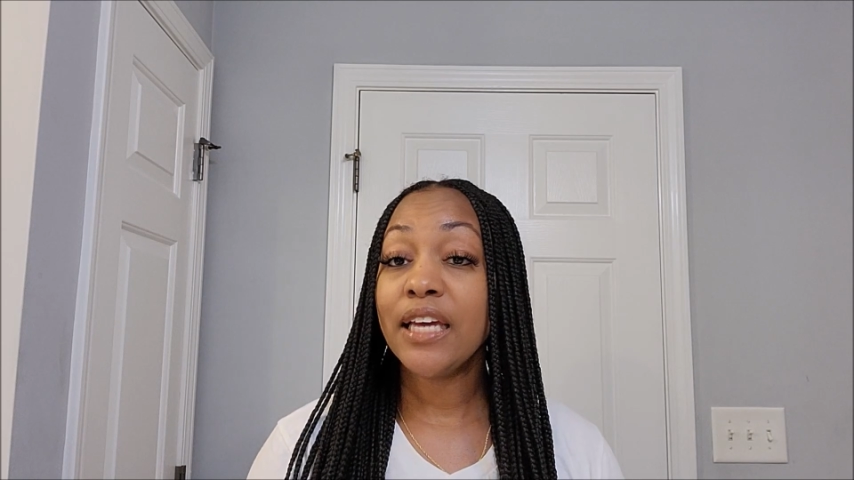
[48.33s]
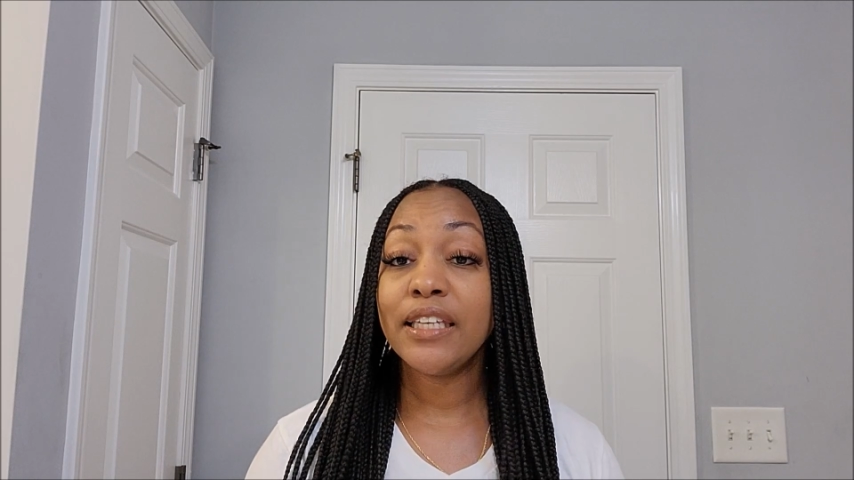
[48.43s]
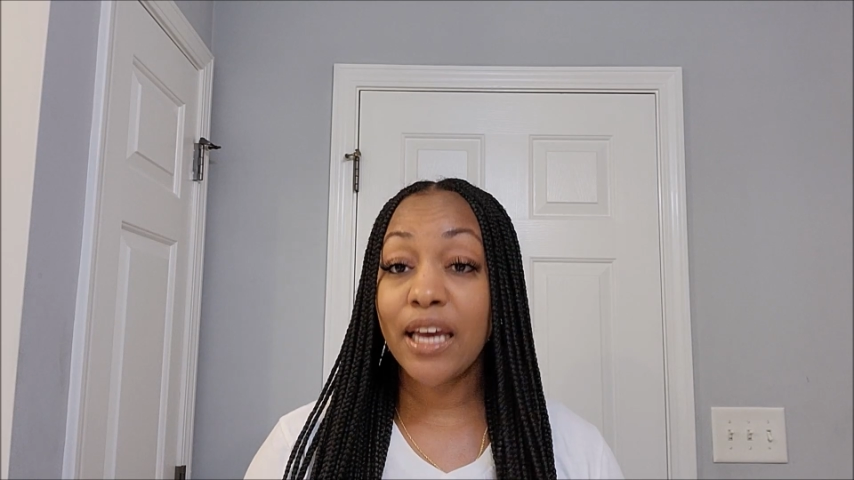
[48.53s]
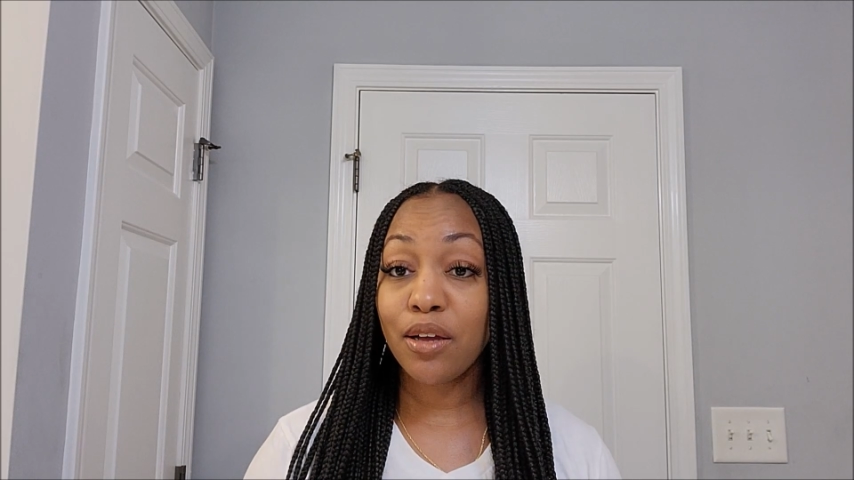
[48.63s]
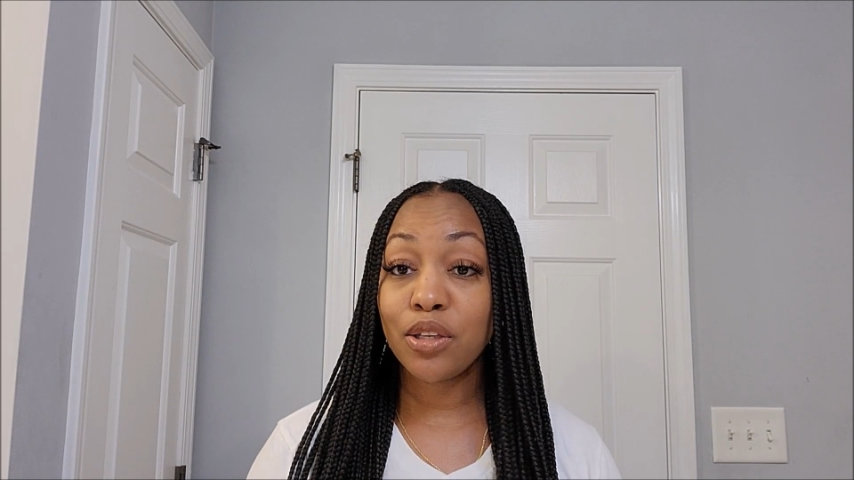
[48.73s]

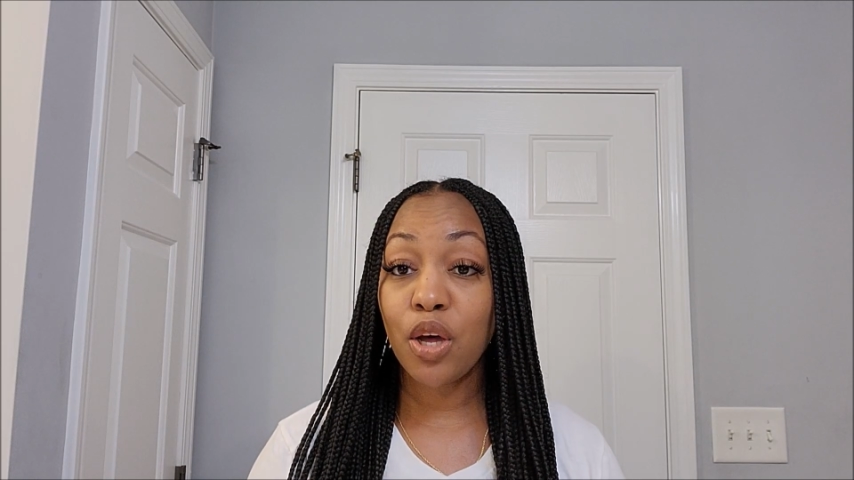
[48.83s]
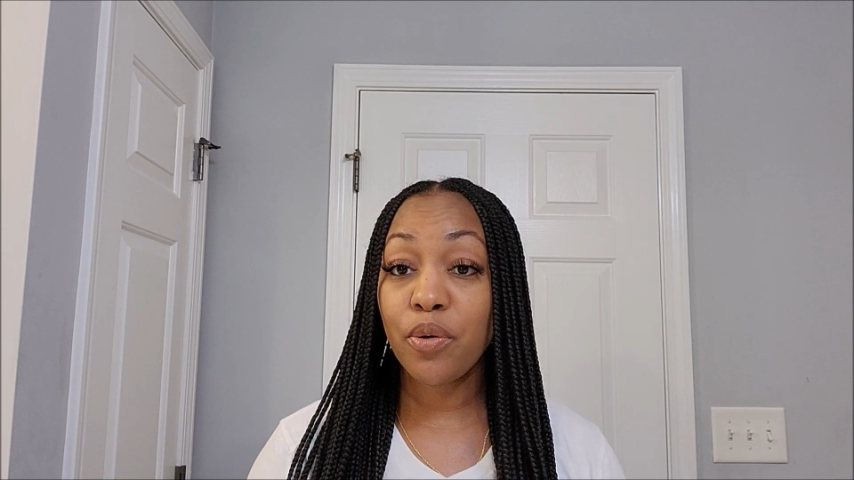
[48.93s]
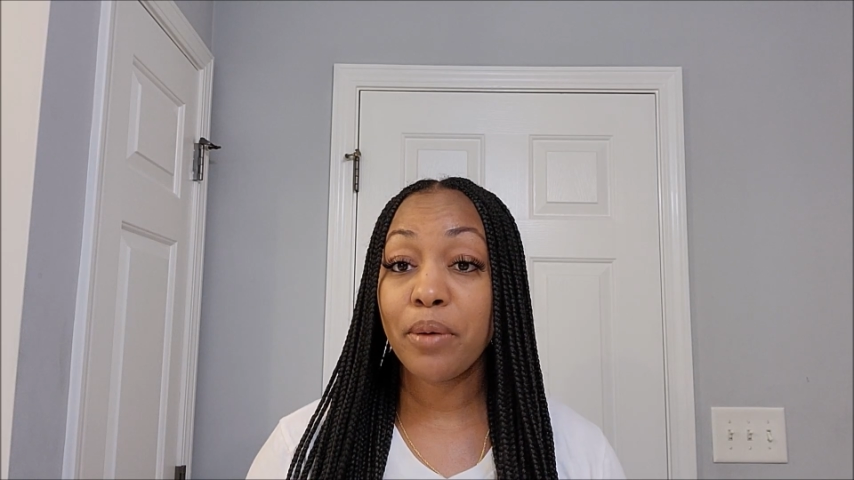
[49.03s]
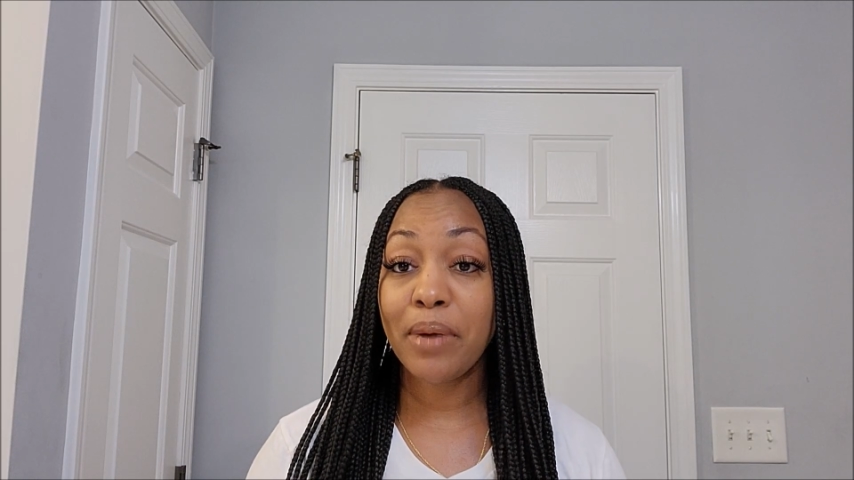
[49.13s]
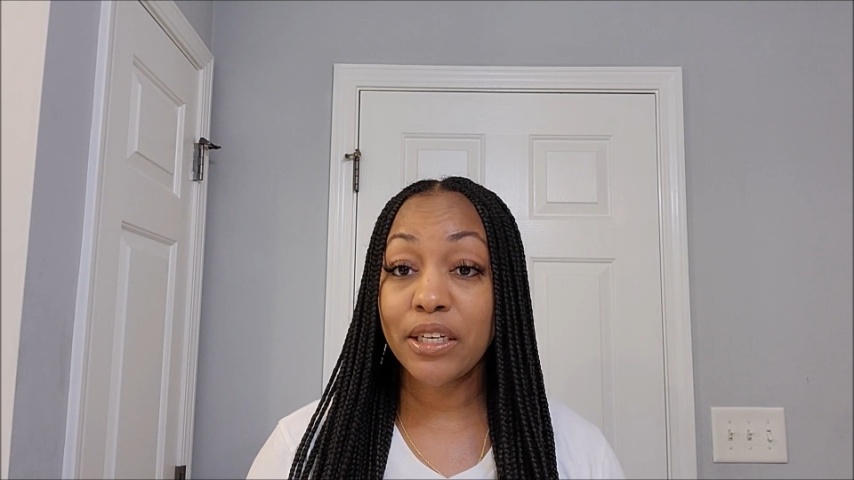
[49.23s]
down
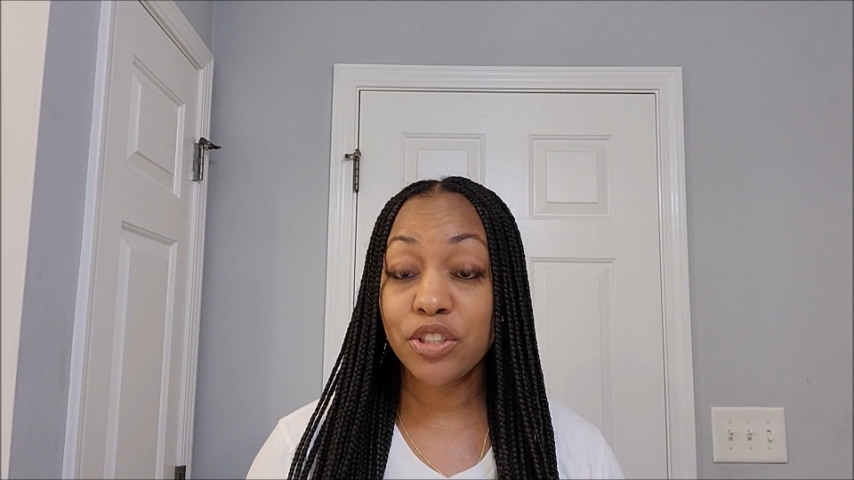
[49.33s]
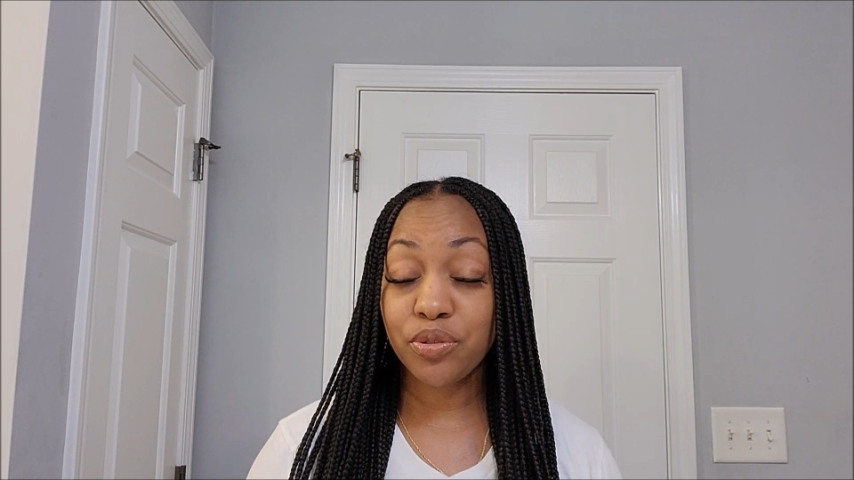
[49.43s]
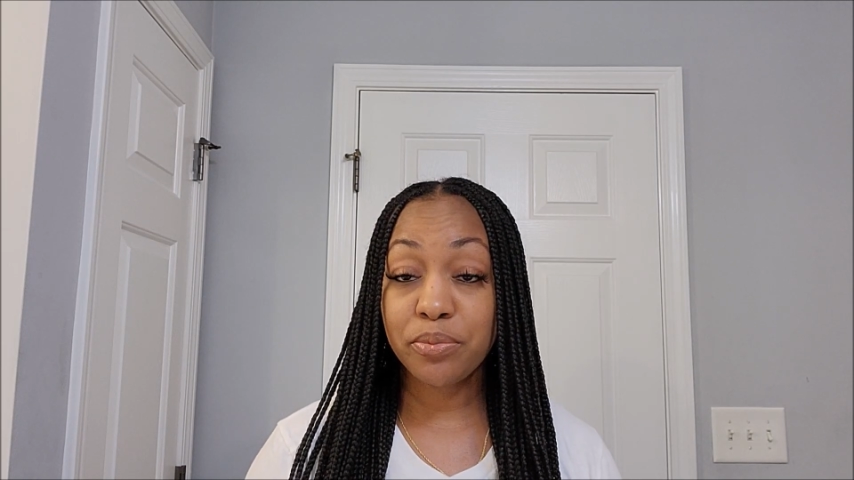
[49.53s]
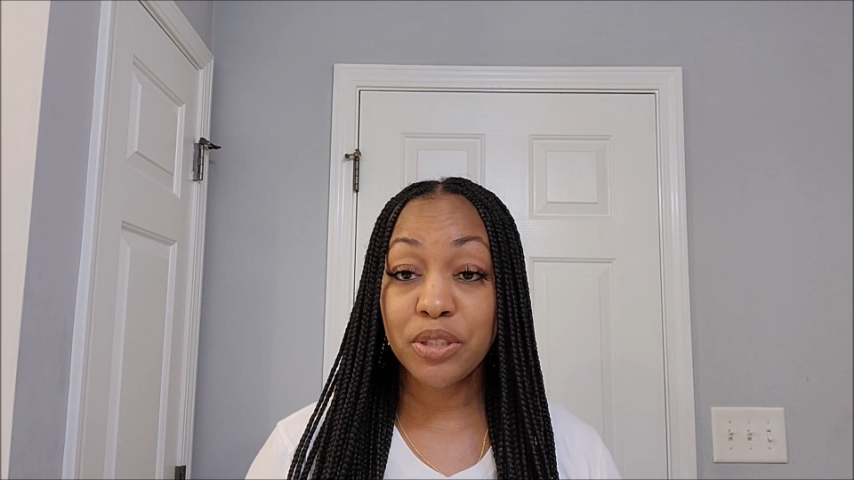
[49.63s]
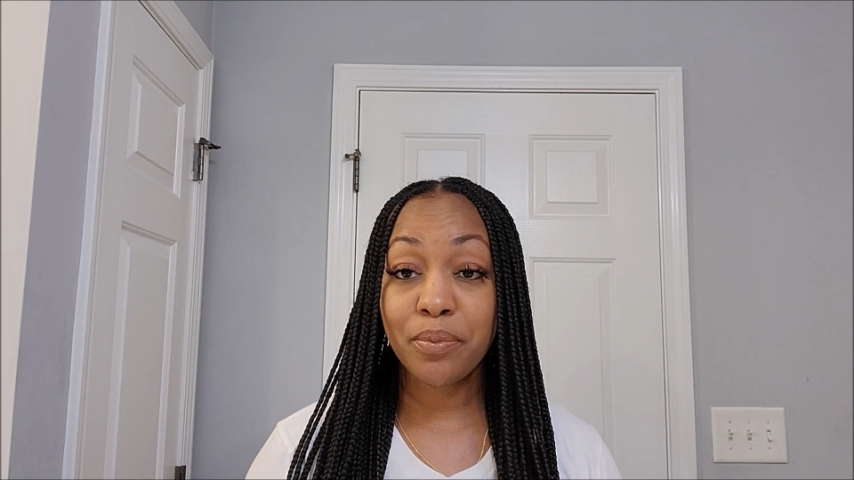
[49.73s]
low in my
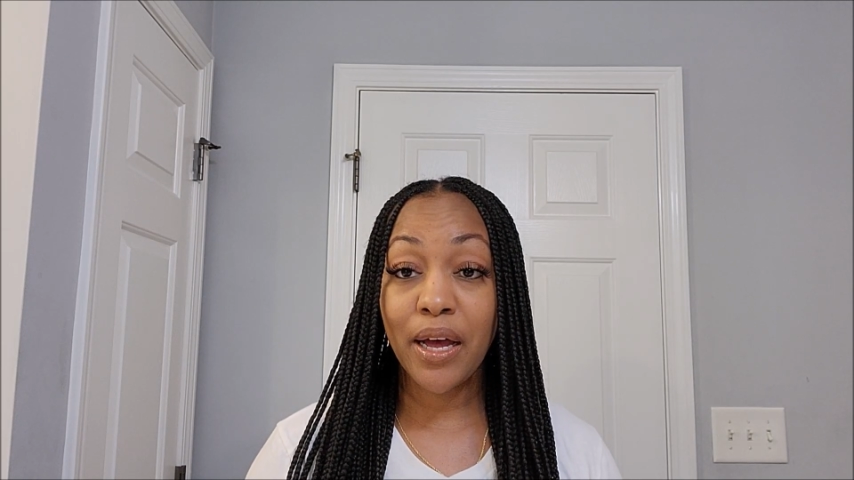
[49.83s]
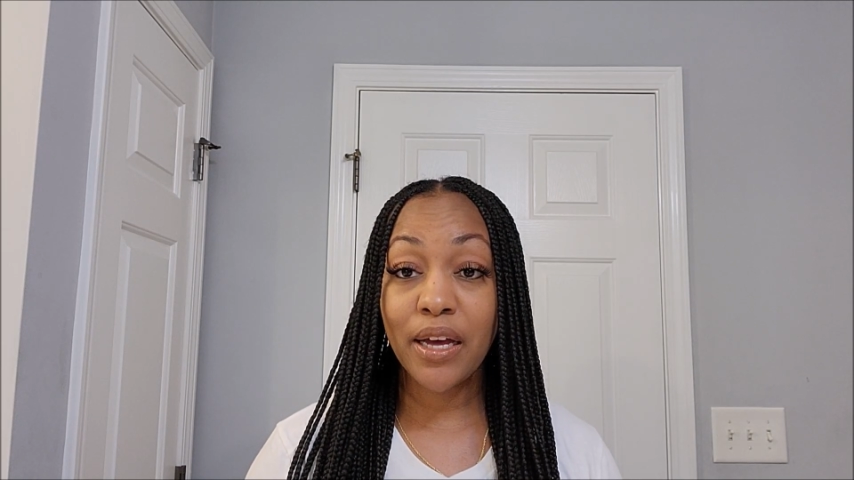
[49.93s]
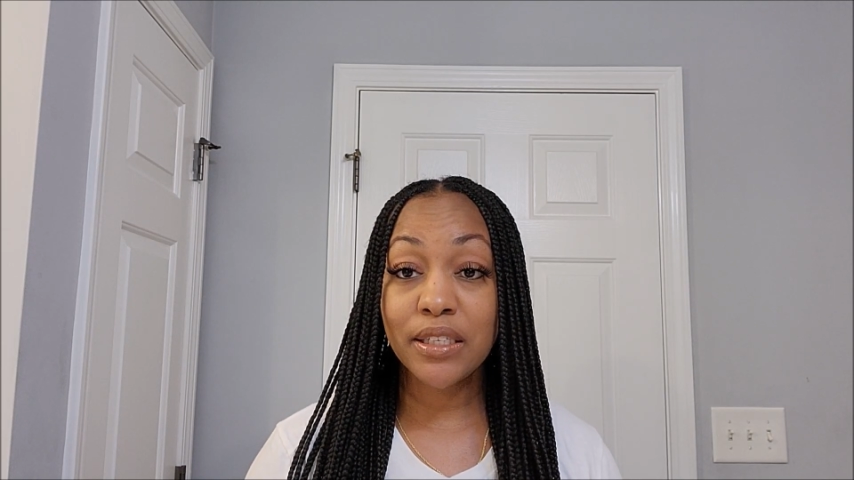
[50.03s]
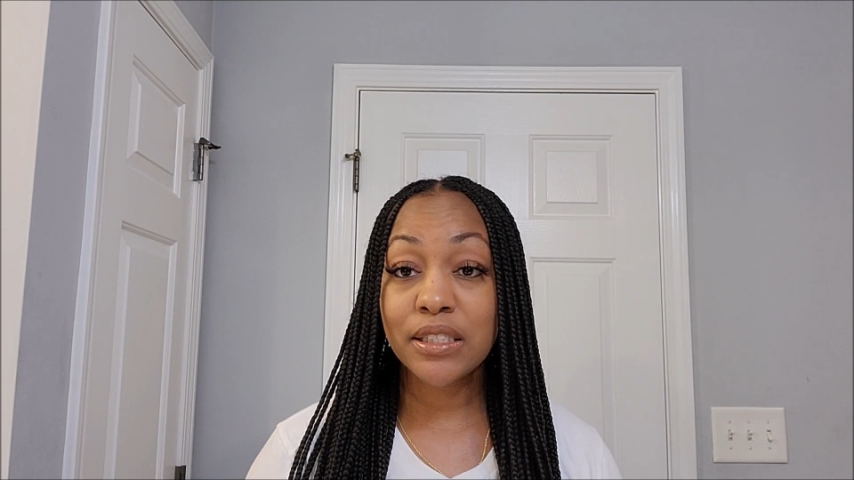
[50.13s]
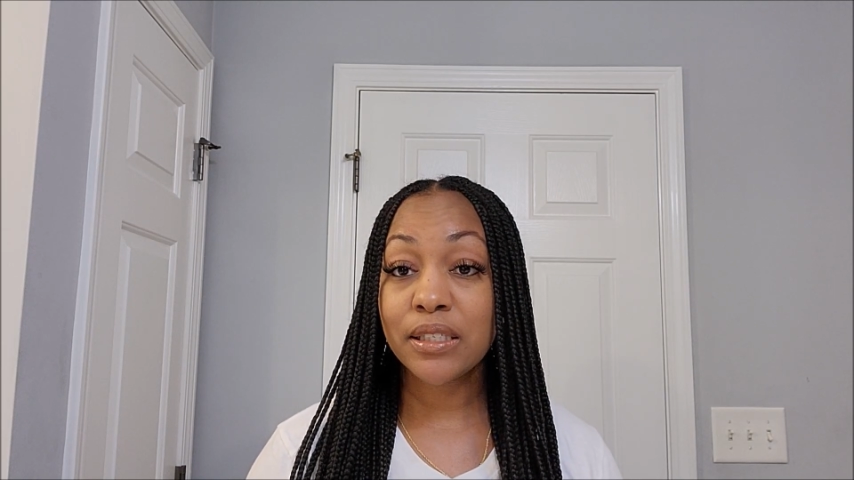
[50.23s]
description
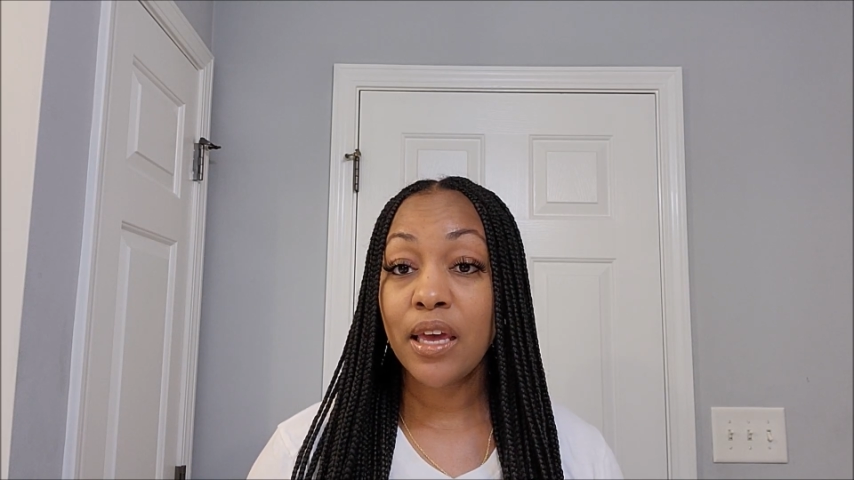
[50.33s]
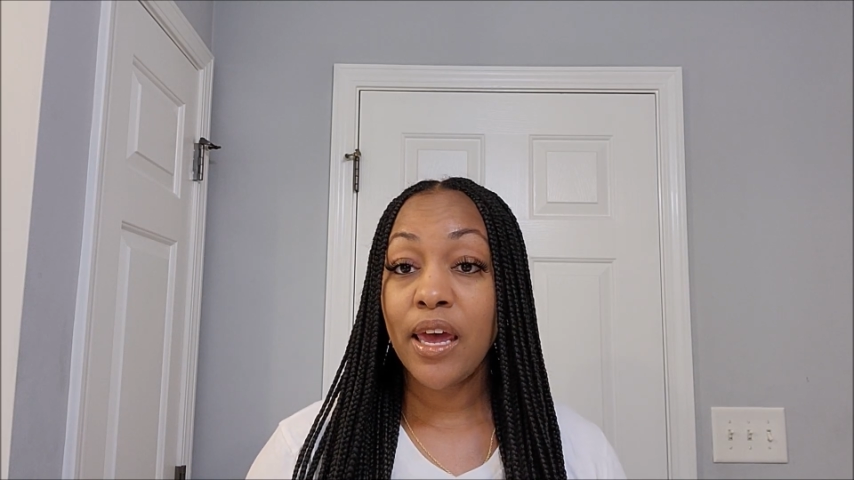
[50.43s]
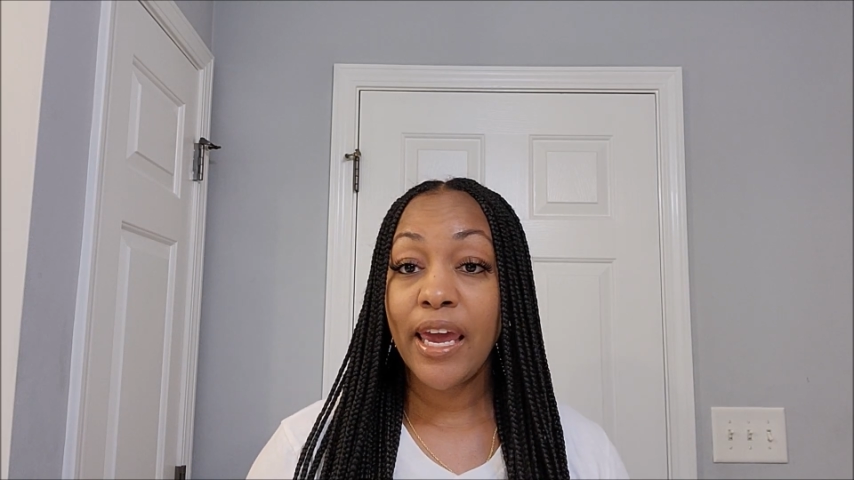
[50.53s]
box.